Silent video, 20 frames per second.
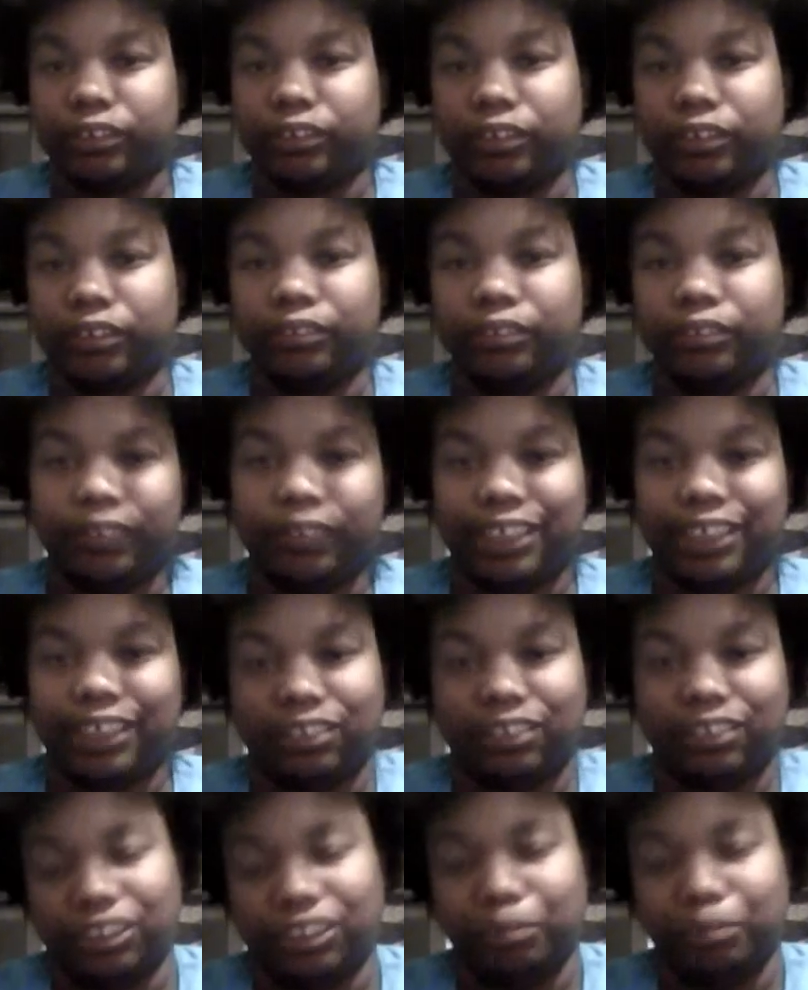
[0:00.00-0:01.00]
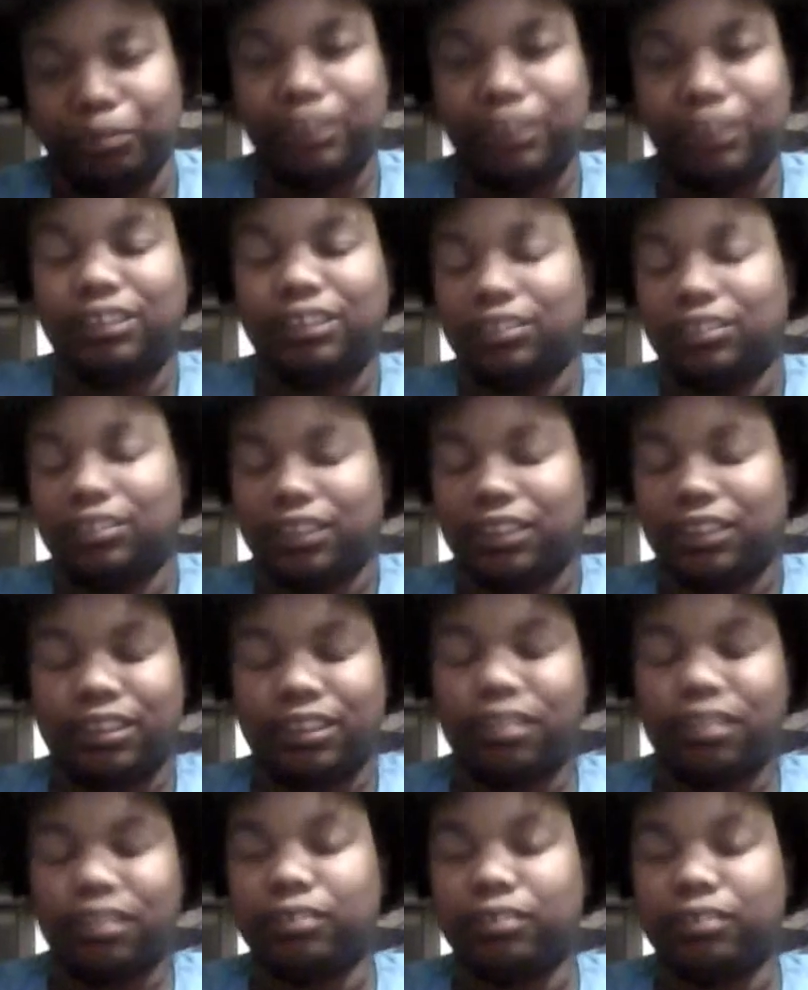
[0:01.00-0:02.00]
You know, he was asking if she missed it. She's like,
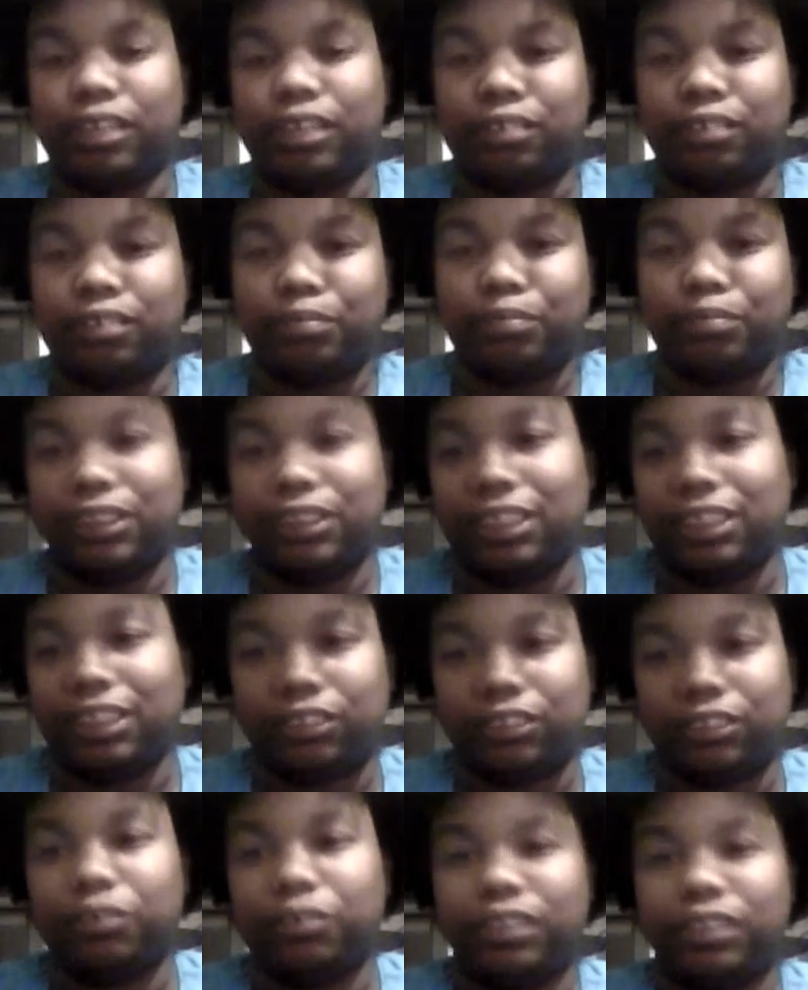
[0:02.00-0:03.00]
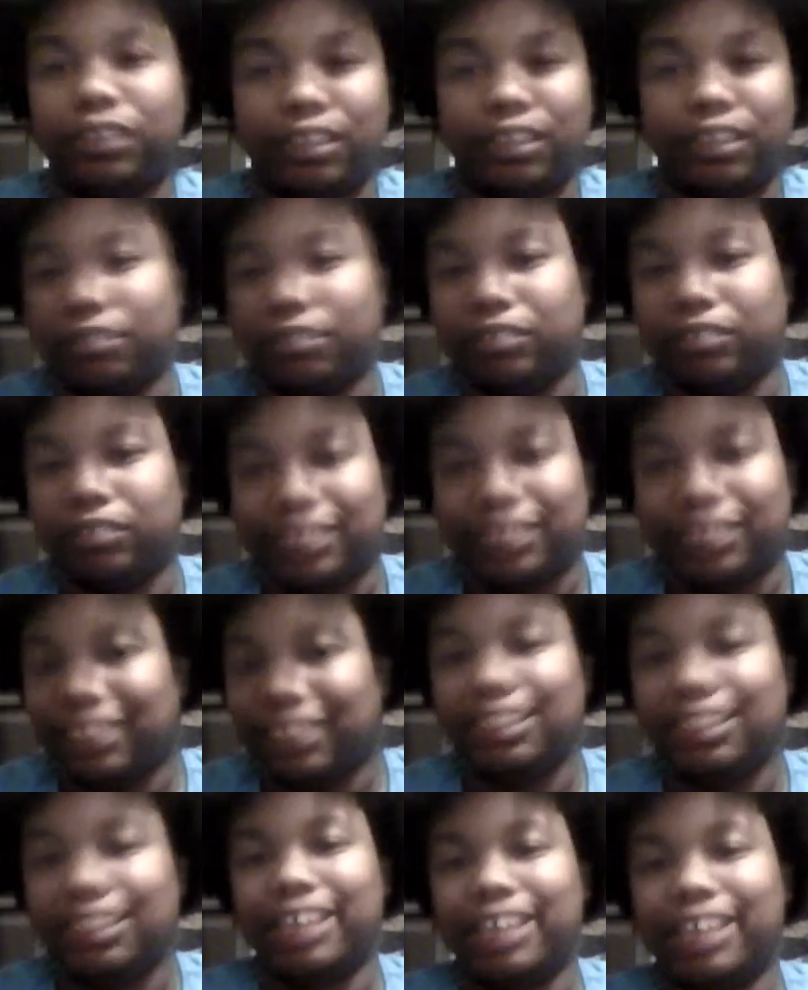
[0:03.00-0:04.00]
no, I don't miss that sword. I don't
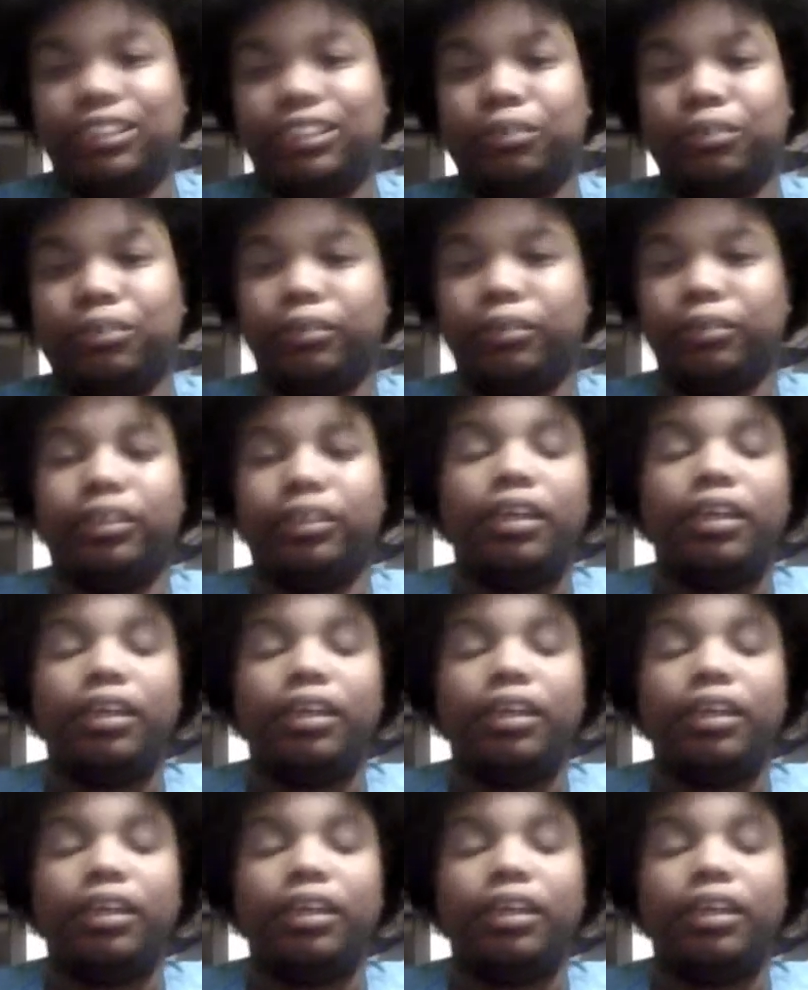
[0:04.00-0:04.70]
need that sword.